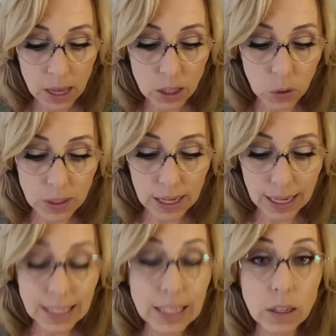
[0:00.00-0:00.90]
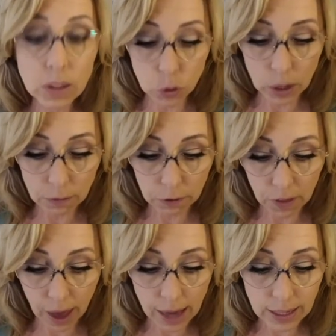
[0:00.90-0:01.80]
So it's an ideal drink for
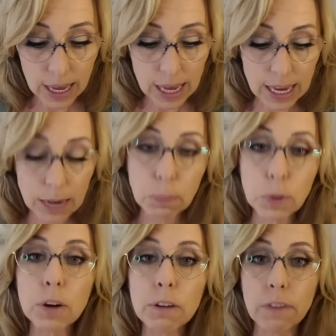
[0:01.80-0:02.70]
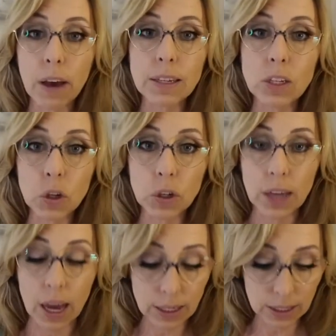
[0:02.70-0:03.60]
that. It purifies your
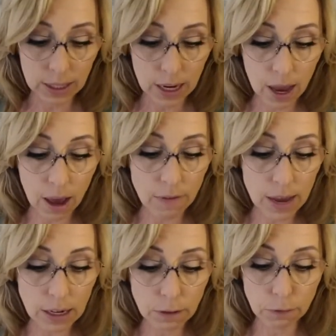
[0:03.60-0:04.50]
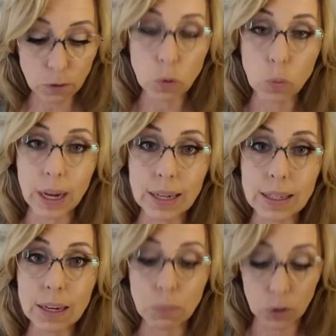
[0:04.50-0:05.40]
gut of any food waste
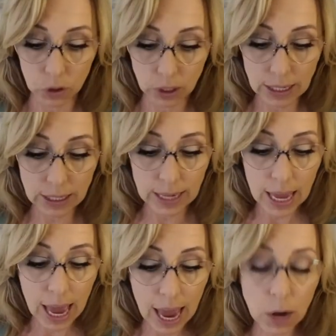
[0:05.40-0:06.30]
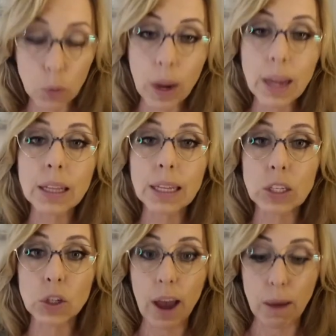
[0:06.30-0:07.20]
and impurities, and it
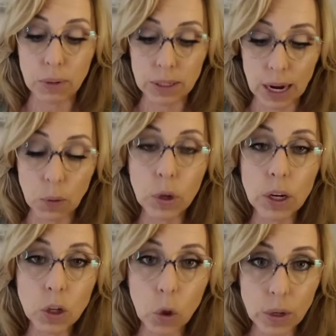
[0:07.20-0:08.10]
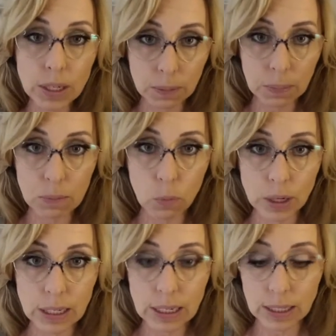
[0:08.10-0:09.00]
regulates your appetite. And we're going to go into a bit more
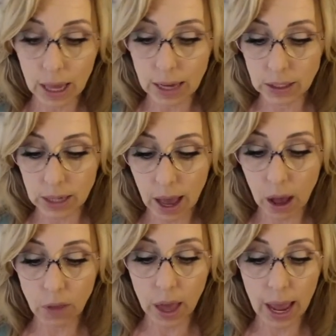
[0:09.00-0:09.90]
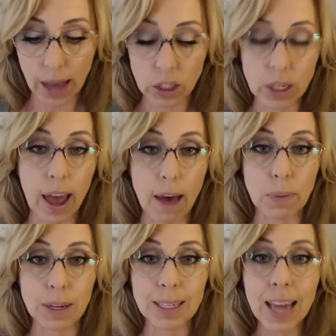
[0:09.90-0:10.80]
detail as to how that actually happens.